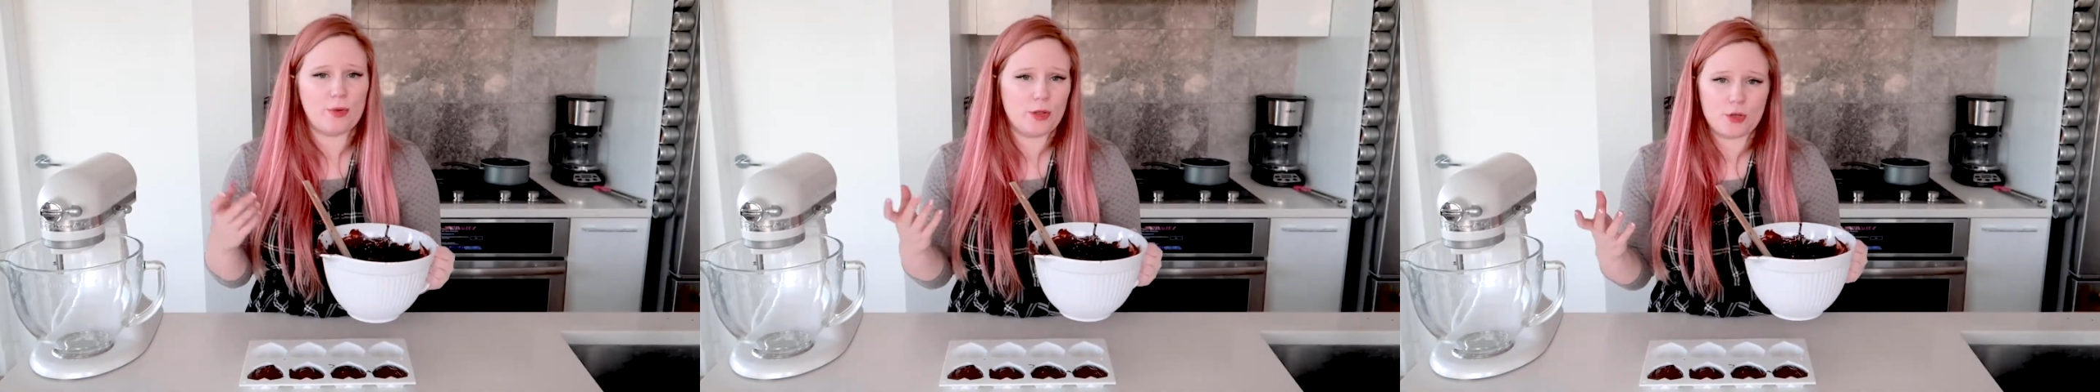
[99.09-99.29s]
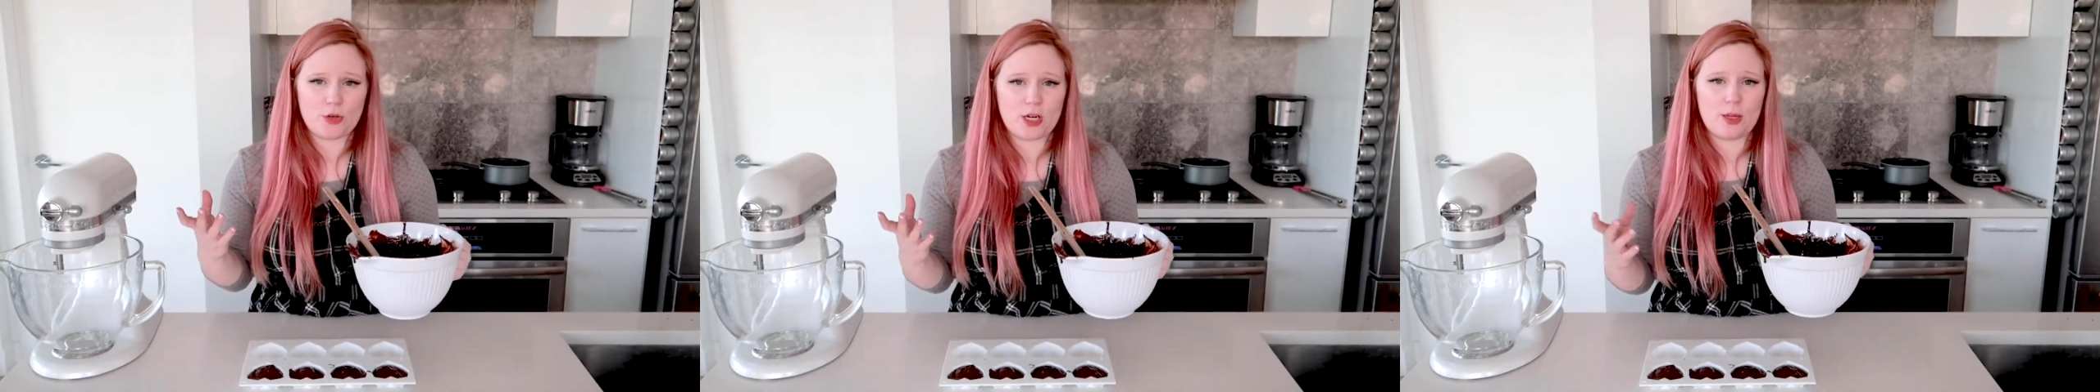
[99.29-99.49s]

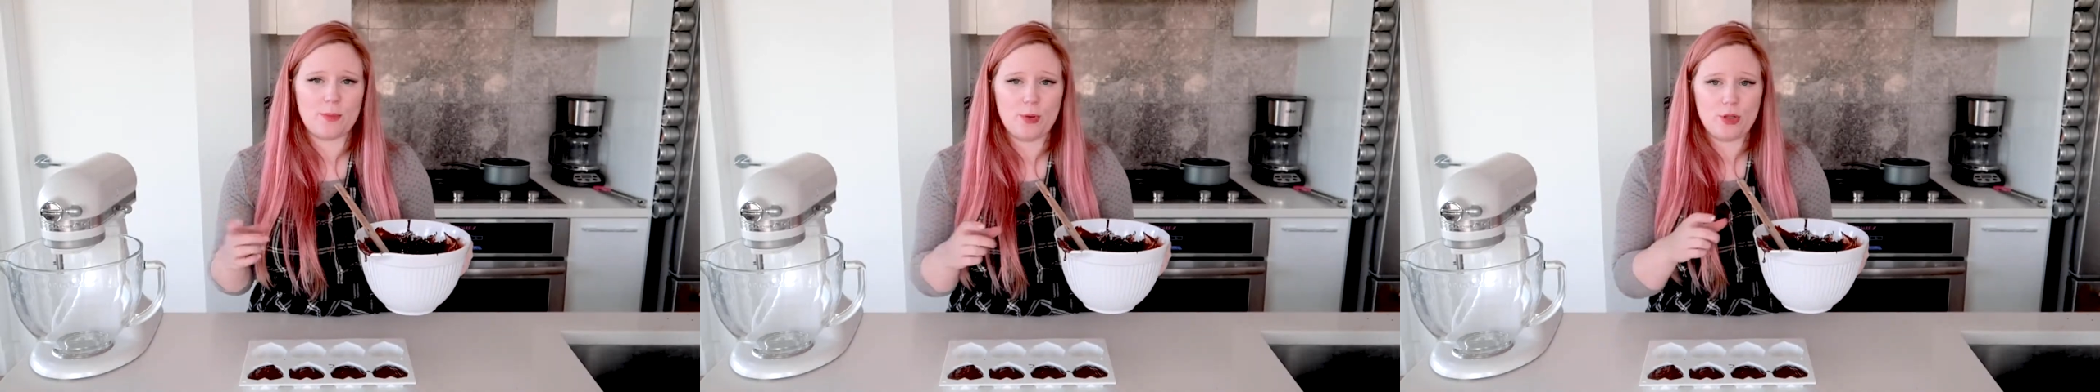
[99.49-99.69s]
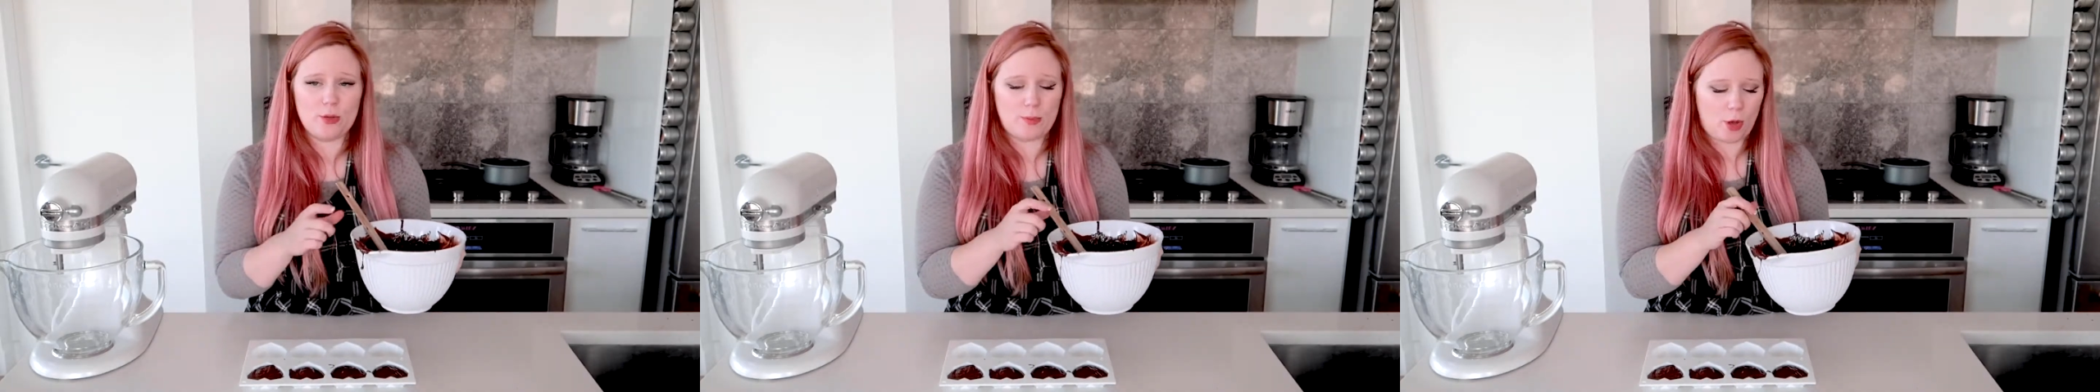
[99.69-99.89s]
when they're trying
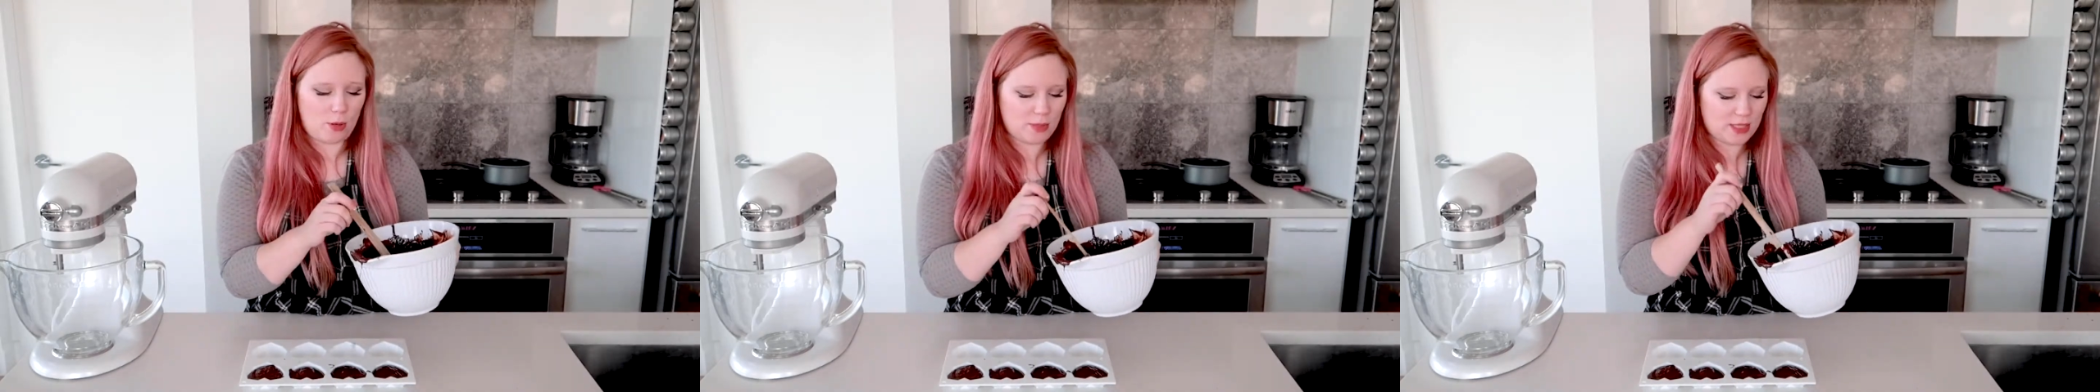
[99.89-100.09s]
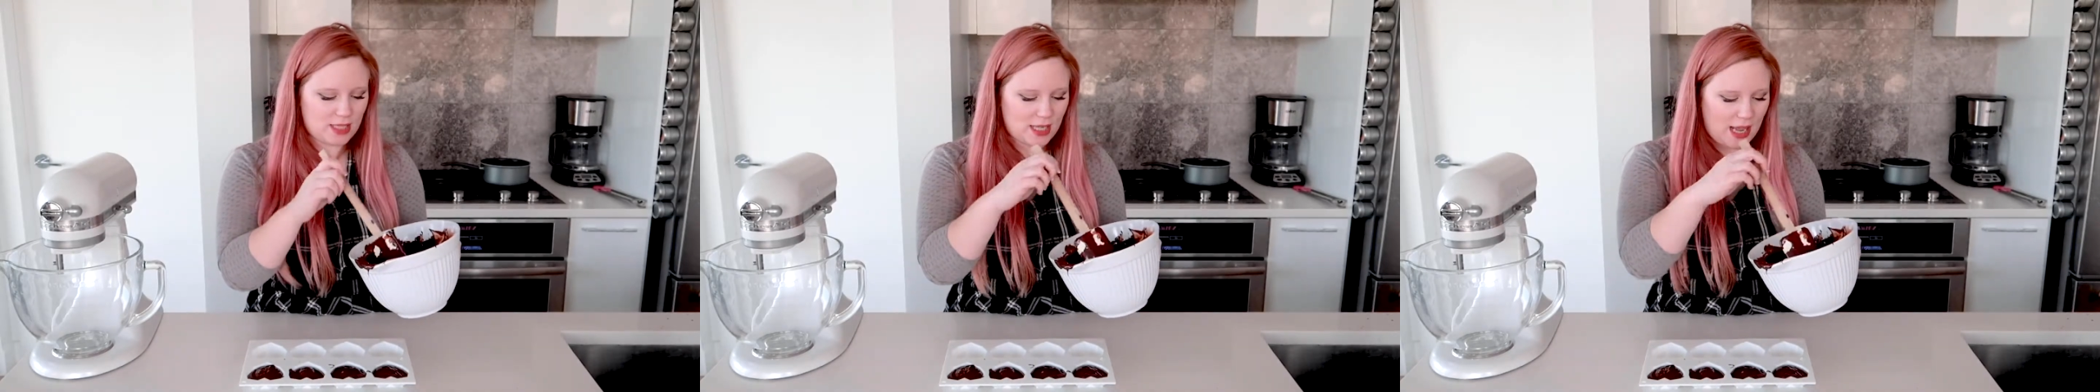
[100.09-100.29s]
to put the
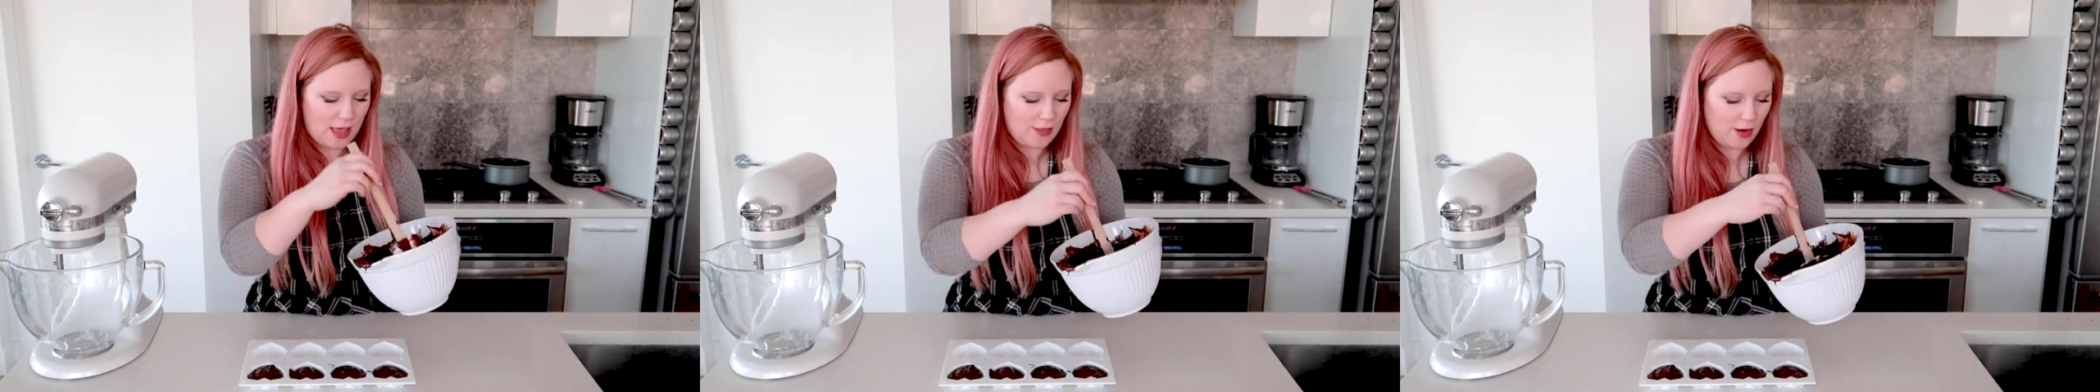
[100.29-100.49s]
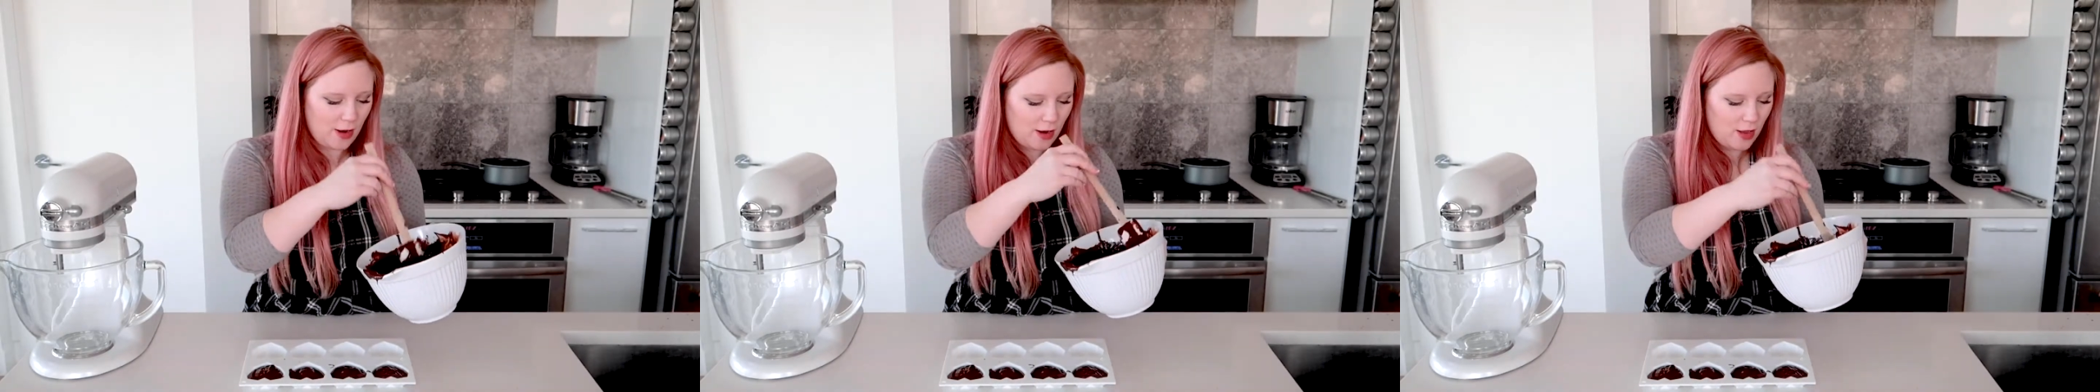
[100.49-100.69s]
bombs
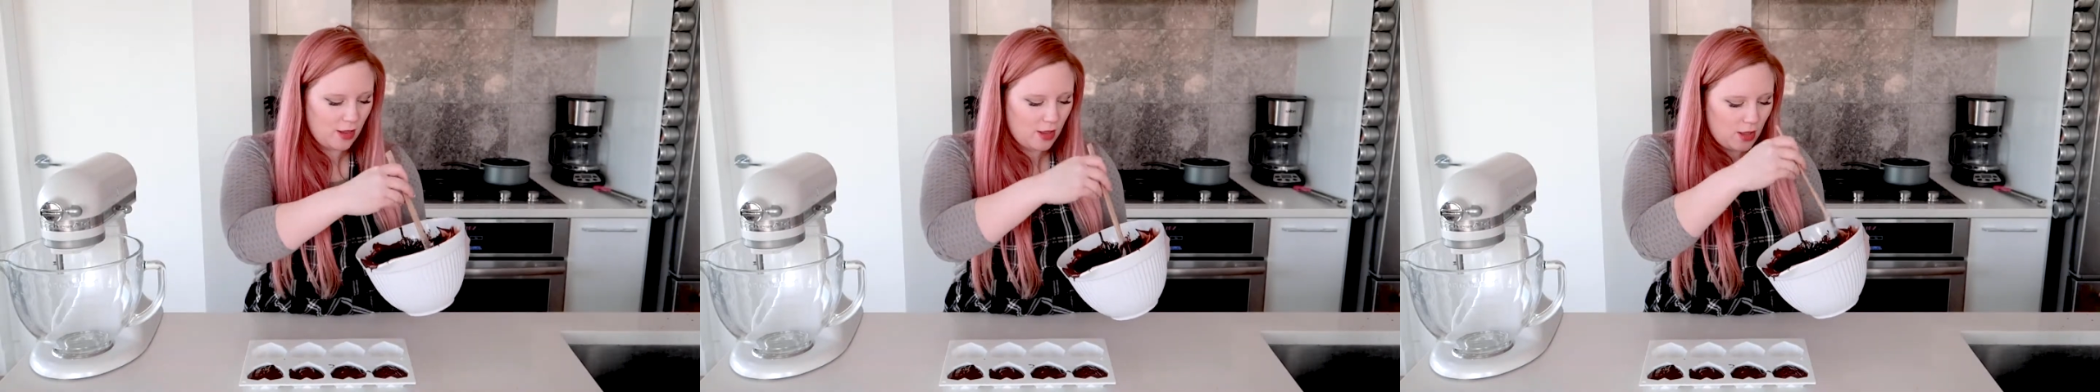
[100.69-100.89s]
together.